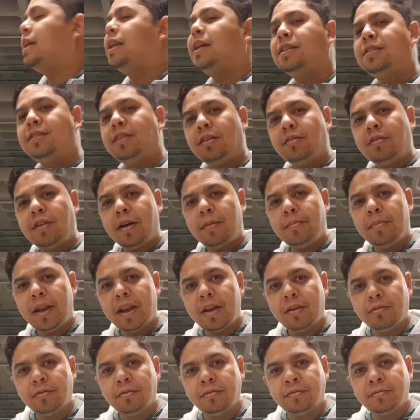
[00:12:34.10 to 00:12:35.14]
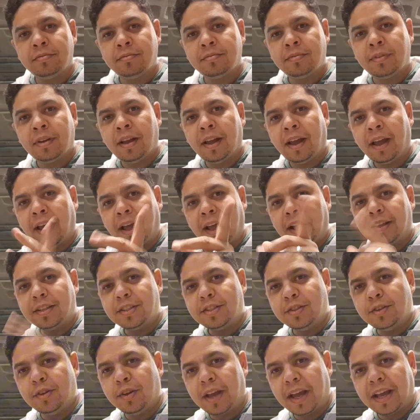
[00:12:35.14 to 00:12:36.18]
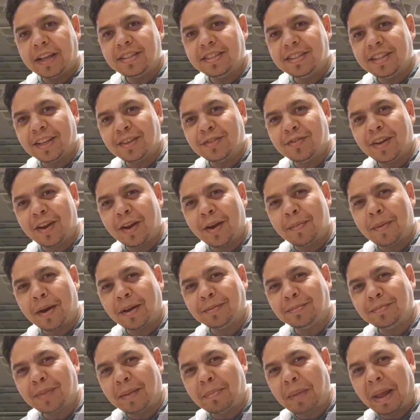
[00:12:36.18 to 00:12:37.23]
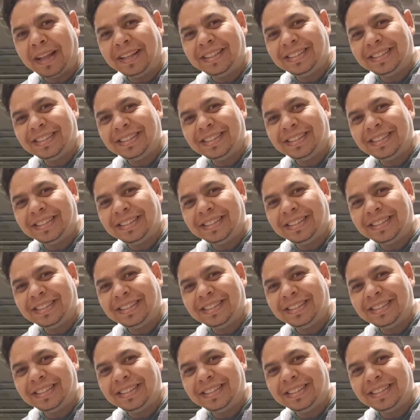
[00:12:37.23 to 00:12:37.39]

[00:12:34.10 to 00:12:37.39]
us know down below. See you guys in the next video. Bye bye.